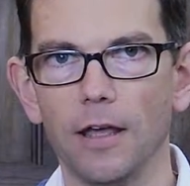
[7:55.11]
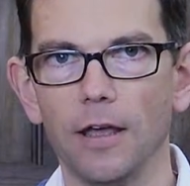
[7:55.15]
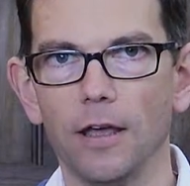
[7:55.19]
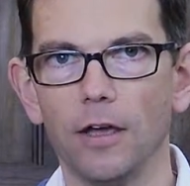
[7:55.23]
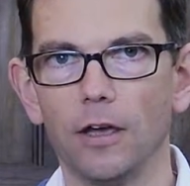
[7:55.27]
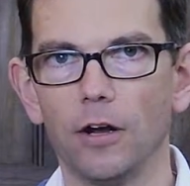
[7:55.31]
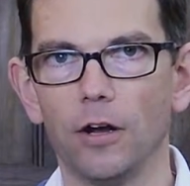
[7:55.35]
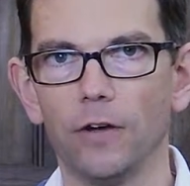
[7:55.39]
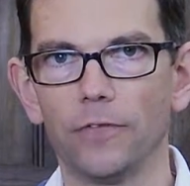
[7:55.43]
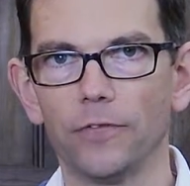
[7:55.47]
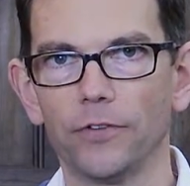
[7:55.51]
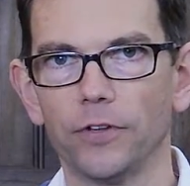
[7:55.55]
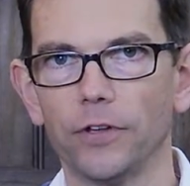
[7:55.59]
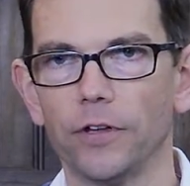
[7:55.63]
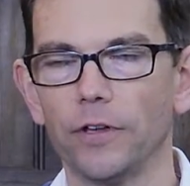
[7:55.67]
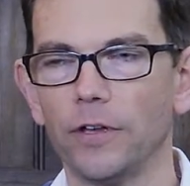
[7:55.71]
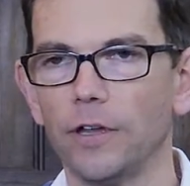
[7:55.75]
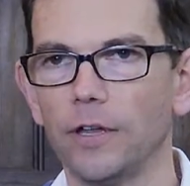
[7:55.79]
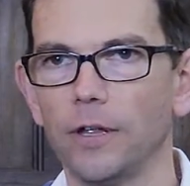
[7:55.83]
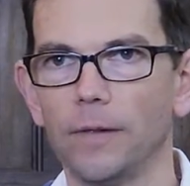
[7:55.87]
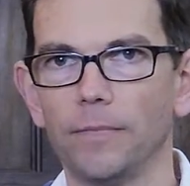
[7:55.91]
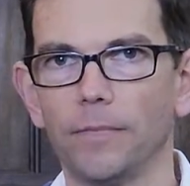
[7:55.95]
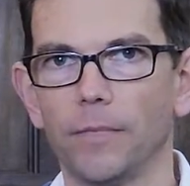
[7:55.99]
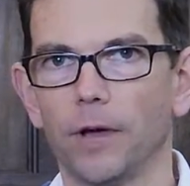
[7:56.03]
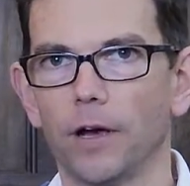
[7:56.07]
and often
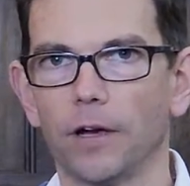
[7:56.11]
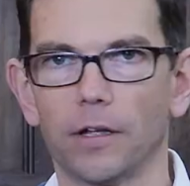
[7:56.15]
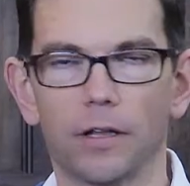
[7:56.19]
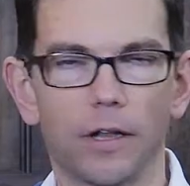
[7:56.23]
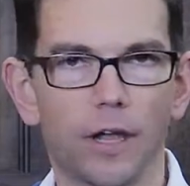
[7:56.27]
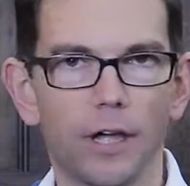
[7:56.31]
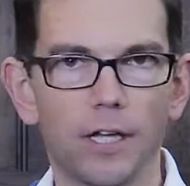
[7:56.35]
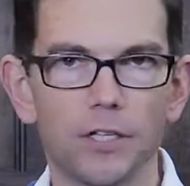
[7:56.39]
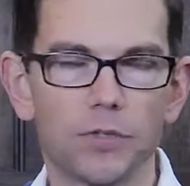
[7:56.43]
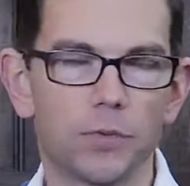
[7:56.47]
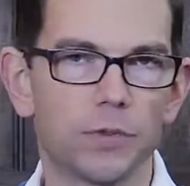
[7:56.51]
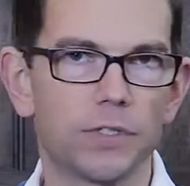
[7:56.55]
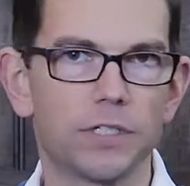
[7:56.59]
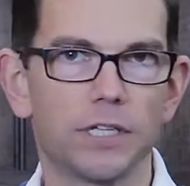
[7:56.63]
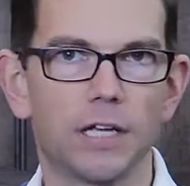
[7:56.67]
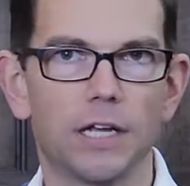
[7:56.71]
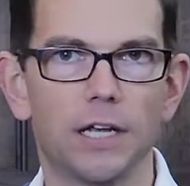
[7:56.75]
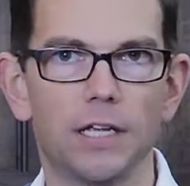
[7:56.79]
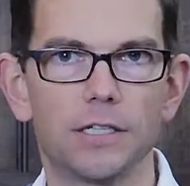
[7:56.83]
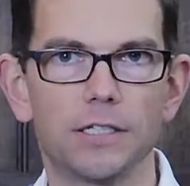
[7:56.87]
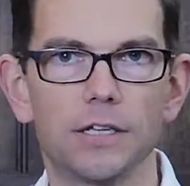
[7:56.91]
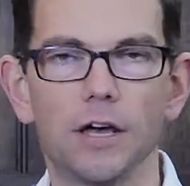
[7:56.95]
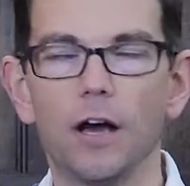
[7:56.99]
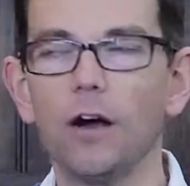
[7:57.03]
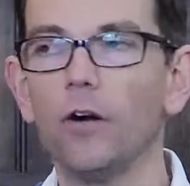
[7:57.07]
our clients will tell
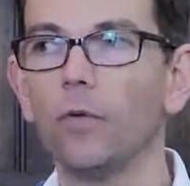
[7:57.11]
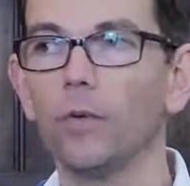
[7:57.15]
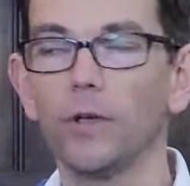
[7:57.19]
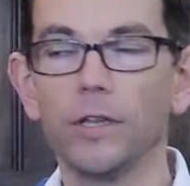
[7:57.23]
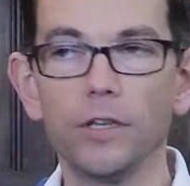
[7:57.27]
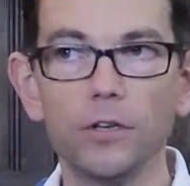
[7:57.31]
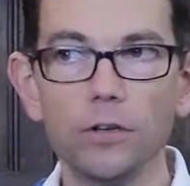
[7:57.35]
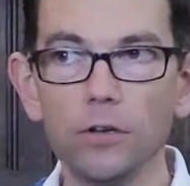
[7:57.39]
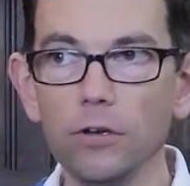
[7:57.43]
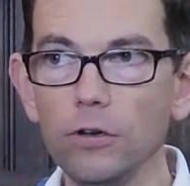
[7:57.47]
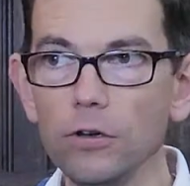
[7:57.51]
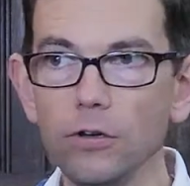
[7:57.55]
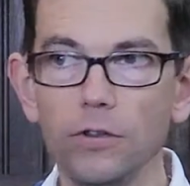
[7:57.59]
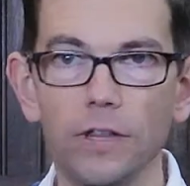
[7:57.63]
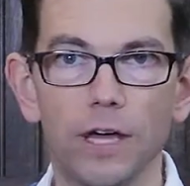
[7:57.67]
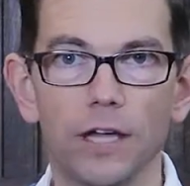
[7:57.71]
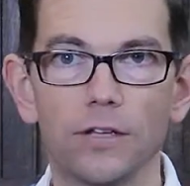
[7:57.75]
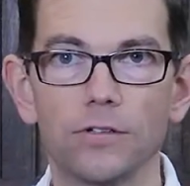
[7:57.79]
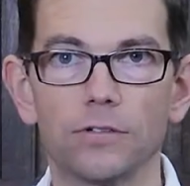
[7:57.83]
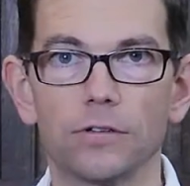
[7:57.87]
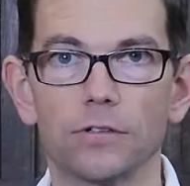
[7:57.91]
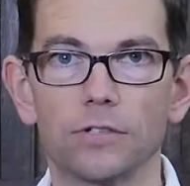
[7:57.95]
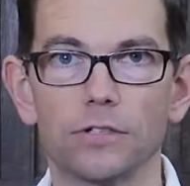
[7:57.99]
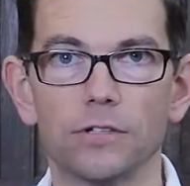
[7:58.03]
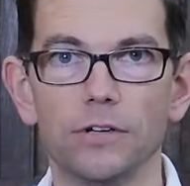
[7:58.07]
us, oh, we knew who that
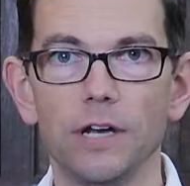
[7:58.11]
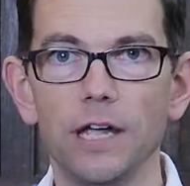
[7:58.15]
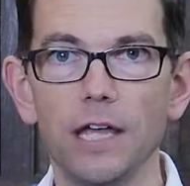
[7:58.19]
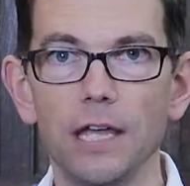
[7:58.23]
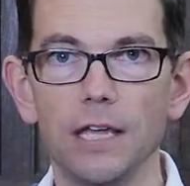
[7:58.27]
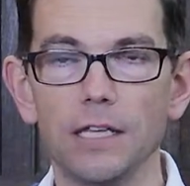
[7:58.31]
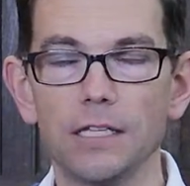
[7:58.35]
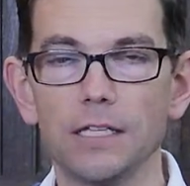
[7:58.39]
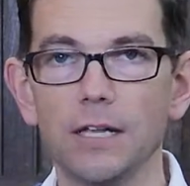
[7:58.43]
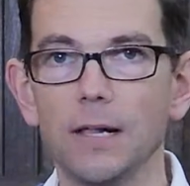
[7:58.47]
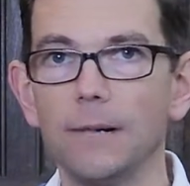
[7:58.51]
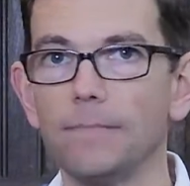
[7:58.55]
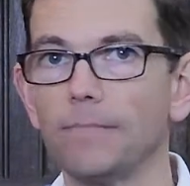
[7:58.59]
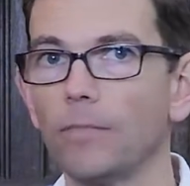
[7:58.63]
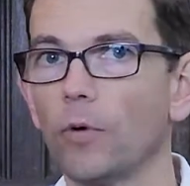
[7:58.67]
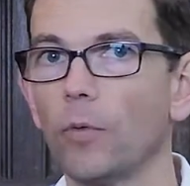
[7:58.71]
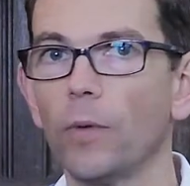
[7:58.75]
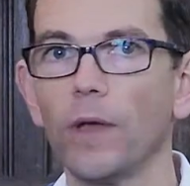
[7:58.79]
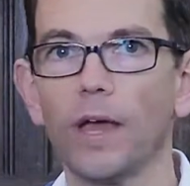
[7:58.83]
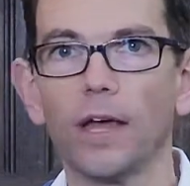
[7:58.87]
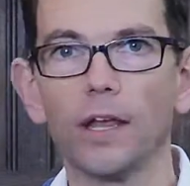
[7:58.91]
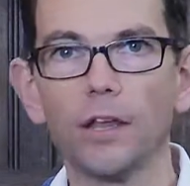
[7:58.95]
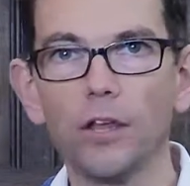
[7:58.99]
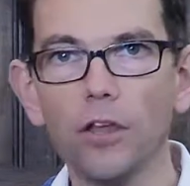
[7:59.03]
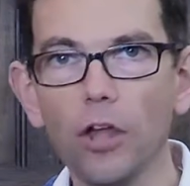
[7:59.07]
doctor is, but we
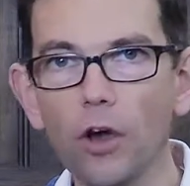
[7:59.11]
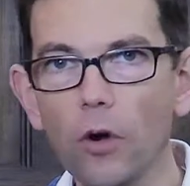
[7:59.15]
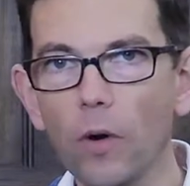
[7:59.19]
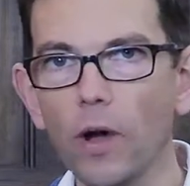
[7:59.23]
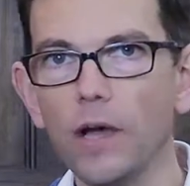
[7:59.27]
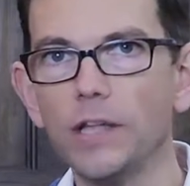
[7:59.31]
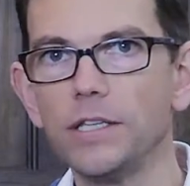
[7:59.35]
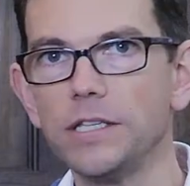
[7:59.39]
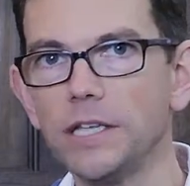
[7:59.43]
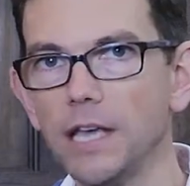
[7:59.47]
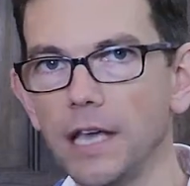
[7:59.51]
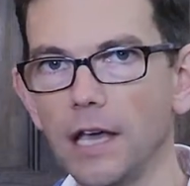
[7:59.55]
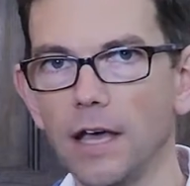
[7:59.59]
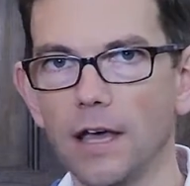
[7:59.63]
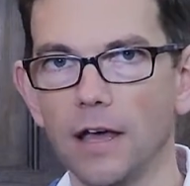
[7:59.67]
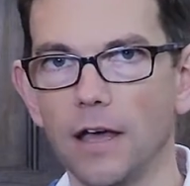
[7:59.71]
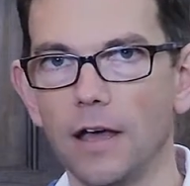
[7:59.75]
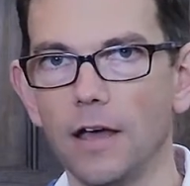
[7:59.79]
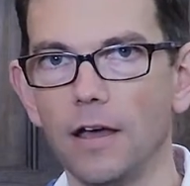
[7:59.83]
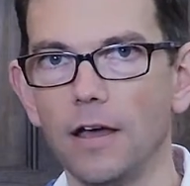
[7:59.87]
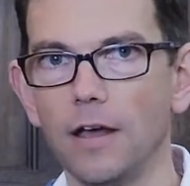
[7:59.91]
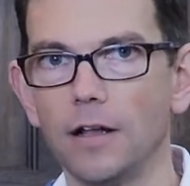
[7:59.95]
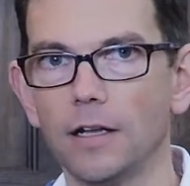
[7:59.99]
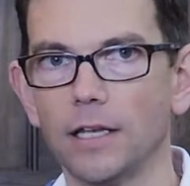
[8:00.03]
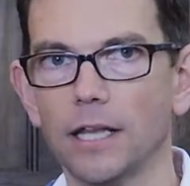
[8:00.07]
had no idea
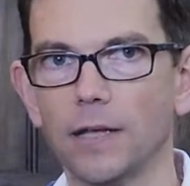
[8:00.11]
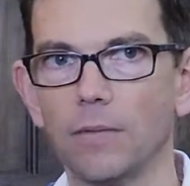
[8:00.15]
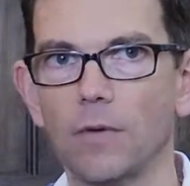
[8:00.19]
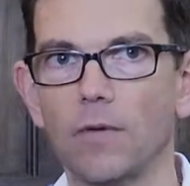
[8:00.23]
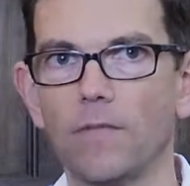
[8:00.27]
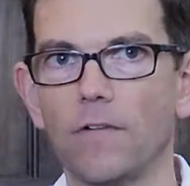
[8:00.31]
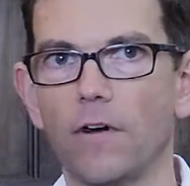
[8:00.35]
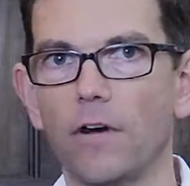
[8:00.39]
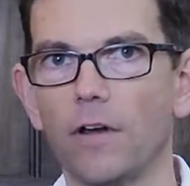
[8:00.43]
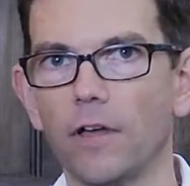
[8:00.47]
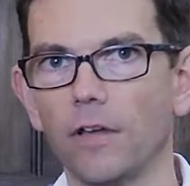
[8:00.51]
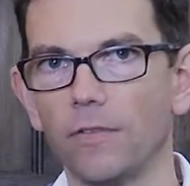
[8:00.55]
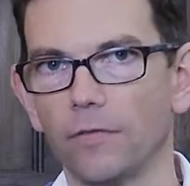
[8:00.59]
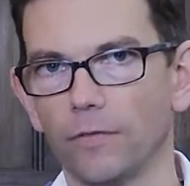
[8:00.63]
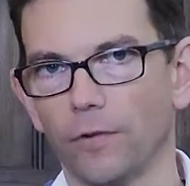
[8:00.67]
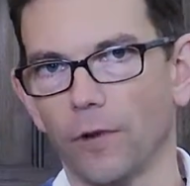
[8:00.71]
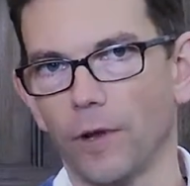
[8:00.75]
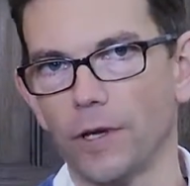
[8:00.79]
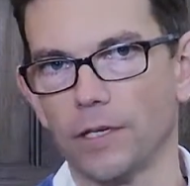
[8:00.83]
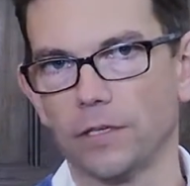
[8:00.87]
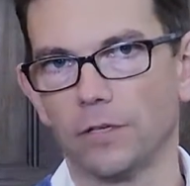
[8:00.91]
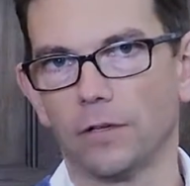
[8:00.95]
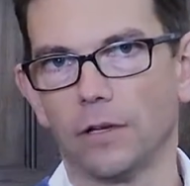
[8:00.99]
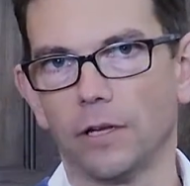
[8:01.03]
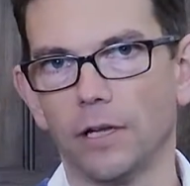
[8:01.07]
they were very influential